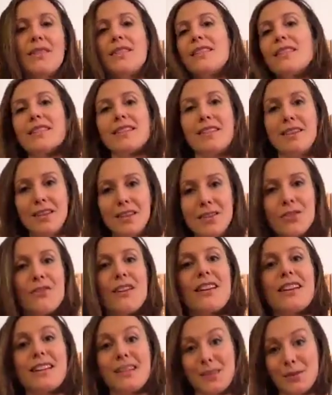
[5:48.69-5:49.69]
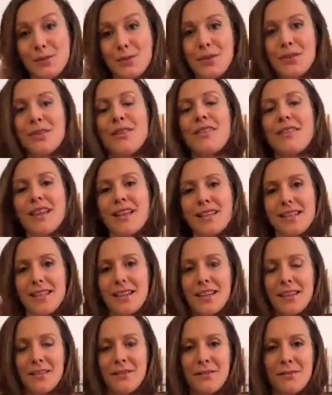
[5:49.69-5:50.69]
that adrenaline and cortisol are there to
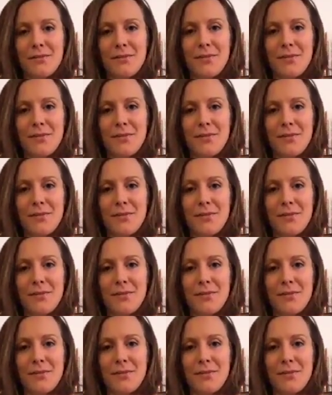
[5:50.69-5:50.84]
kind of